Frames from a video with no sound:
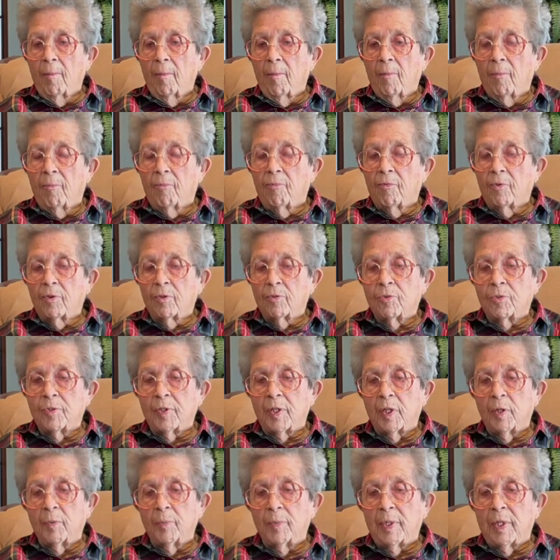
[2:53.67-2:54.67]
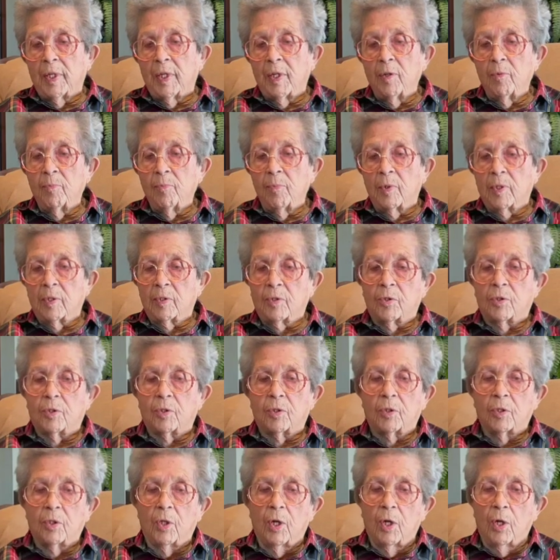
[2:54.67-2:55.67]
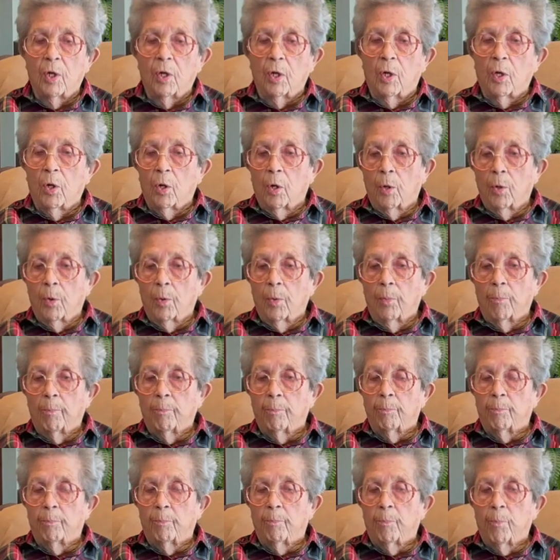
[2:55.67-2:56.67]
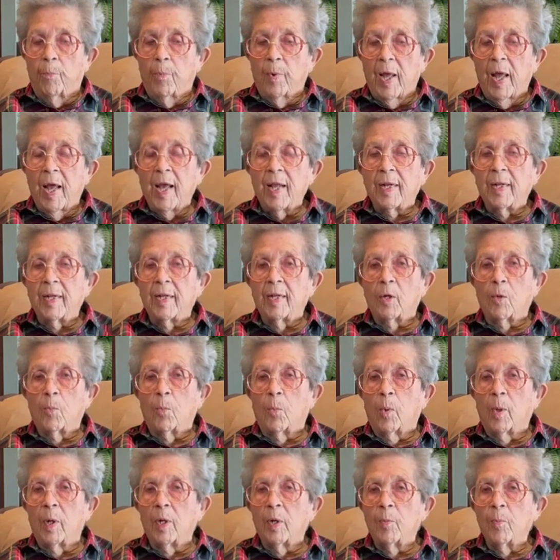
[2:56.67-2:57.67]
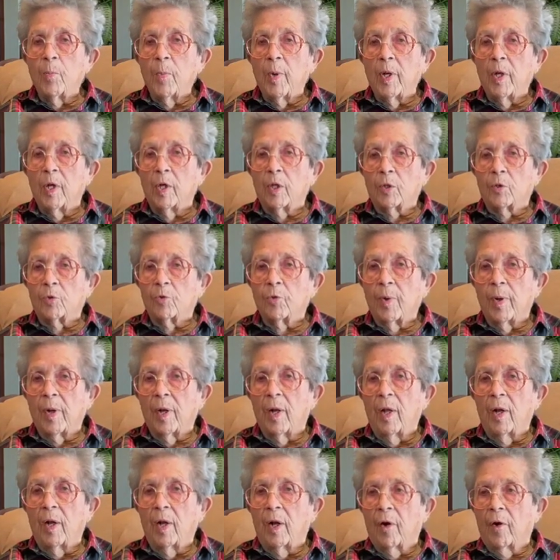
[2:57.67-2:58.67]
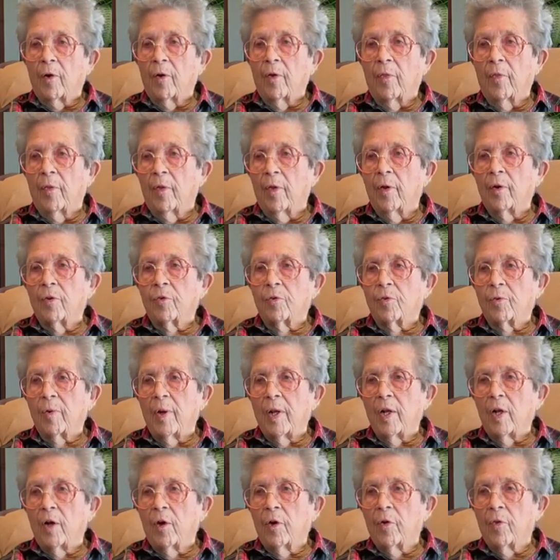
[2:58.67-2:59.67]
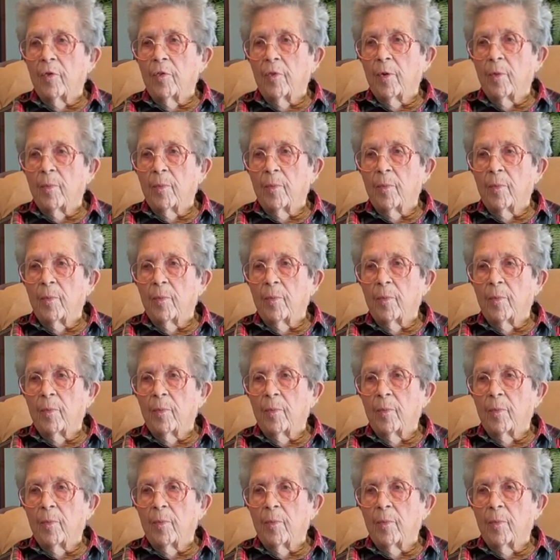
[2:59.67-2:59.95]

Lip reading: first thing we did was we had a little one-wheel trailer that